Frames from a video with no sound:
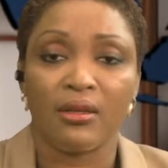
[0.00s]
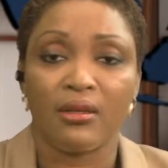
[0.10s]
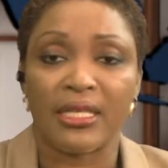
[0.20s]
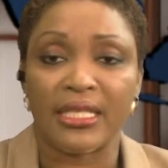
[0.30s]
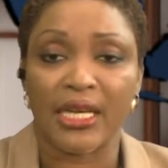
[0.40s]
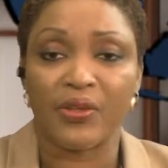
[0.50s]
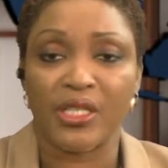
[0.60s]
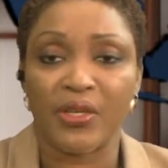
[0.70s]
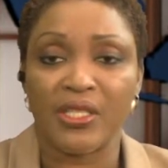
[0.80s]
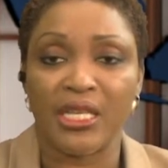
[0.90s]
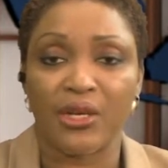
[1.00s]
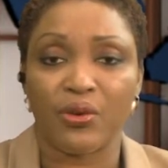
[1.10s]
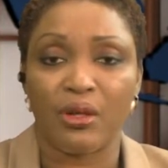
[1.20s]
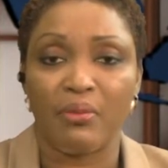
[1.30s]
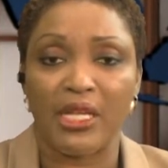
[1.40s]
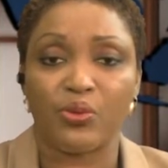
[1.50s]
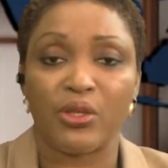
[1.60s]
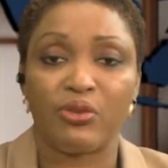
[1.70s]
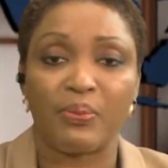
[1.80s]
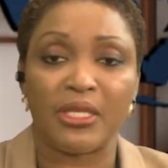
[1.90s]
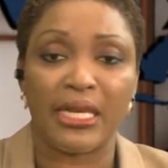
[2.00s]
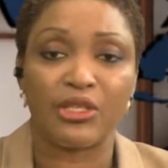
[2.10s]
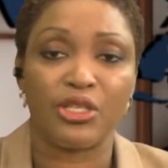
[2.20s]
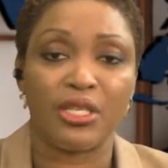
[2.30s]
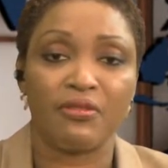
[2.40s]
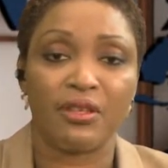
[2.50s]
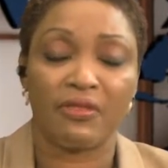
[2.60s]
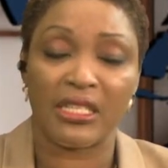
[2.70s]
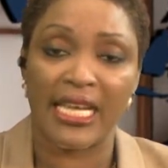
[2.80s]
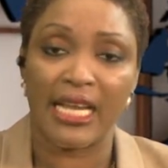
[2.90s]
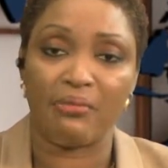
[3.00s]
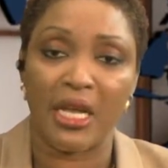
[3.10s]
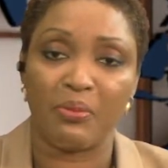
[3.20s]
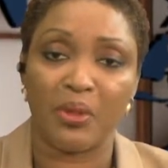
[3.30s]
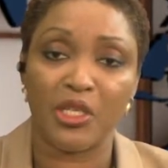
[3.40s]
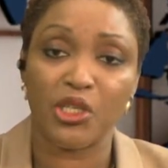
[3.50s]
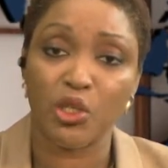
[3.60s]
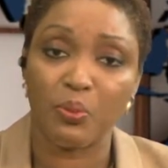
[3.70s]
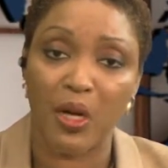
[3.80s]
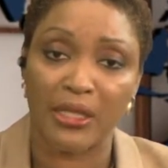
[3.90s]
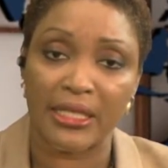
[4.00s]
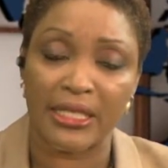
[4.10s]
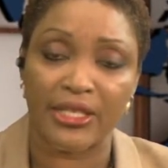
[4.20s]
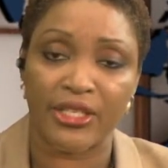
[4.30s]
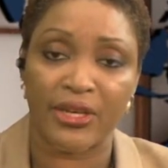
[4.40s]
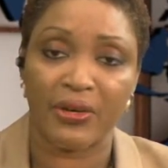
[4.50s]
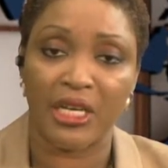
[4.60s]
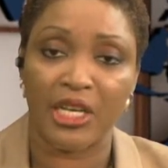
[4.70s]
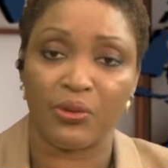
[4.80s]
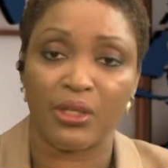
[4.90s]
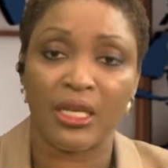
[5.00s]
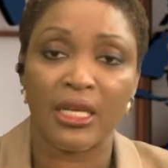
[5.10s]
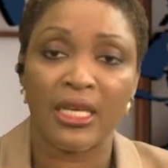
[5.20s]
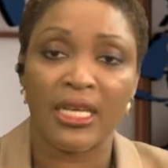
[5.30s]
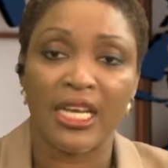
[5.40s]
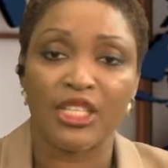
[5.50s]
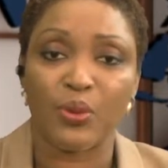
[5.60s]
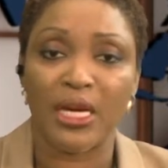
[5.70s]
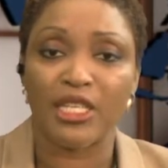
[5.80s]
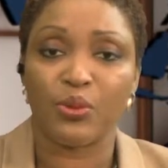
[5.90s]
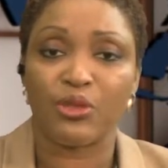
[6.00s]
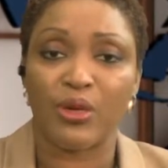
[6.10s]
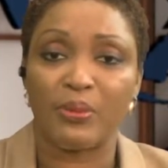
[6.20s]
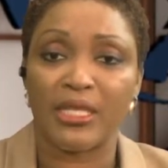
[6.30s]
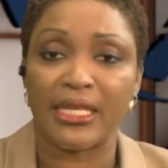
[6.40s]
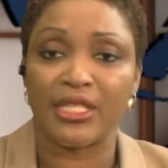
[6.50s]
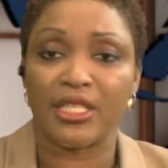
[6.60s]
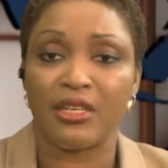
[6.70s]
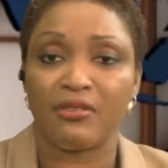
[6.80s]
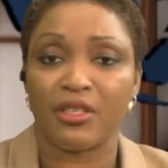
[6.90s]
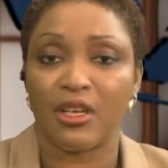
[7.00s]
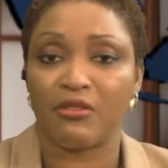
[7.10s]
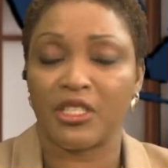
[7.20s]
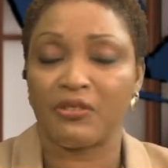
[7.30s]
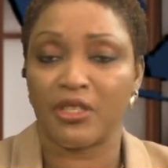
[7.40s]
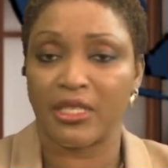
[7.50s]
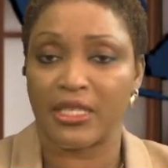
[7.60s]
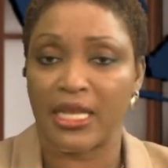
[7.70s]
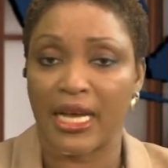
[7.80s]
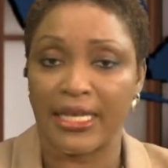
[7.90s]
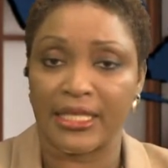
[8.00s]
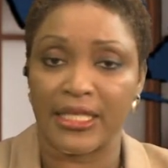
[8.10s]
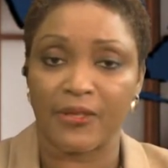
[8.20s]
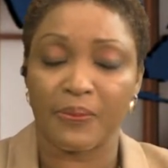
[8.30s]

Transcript: The Secretary General met with representatives of the 10 main political parties in Sierra Leone, as well as with representatives of civil society.